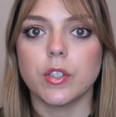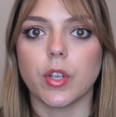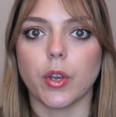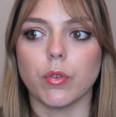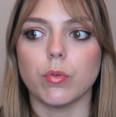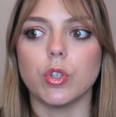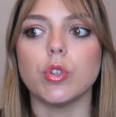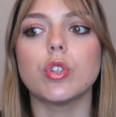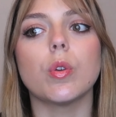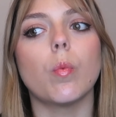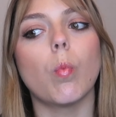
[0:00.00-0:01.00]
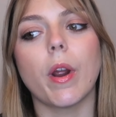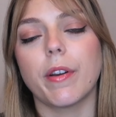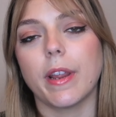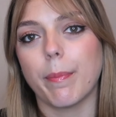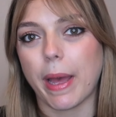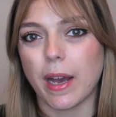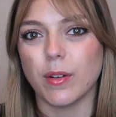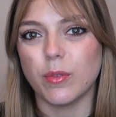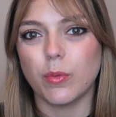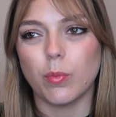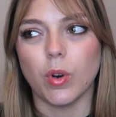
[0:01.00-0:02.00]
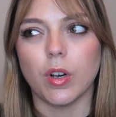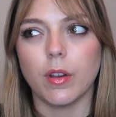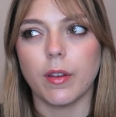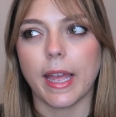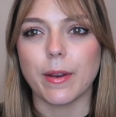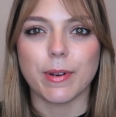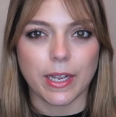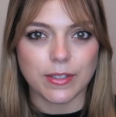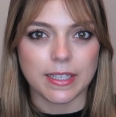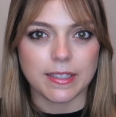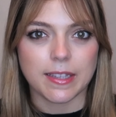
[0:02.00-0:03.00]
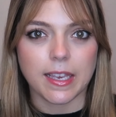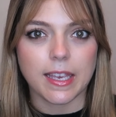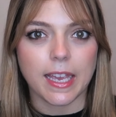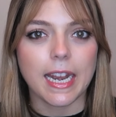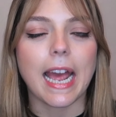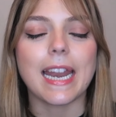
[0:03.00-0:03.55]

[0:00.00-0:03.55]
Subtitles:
So you shouldn't worry about what anyone else is thinking.